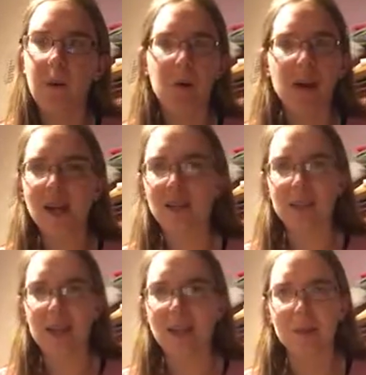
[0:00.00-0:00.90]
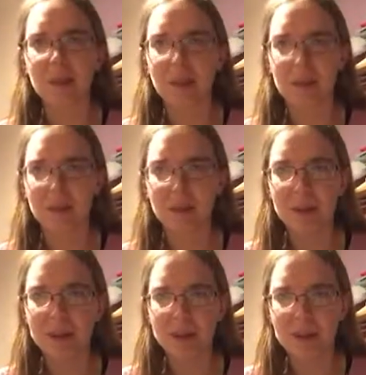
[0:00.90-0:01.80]
why are you telling people
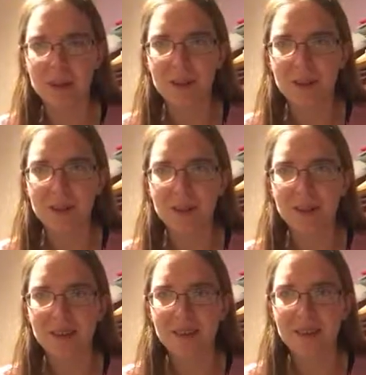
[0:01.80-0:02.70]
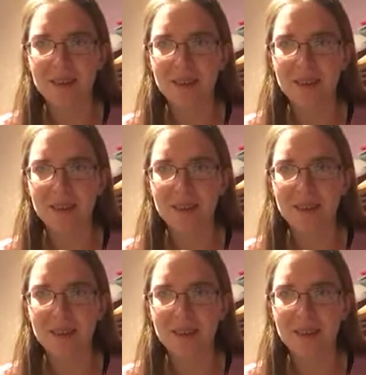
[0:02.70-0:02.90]
not to do this?